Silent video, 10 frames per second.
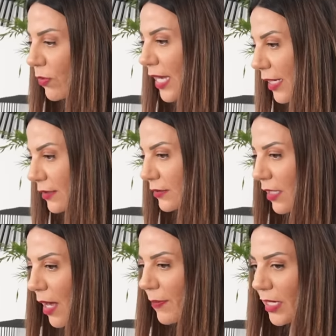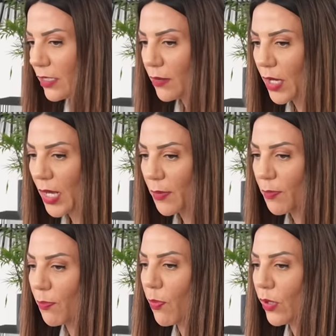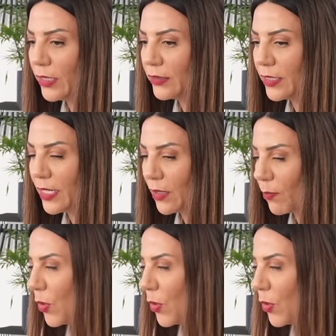yes, I mean, political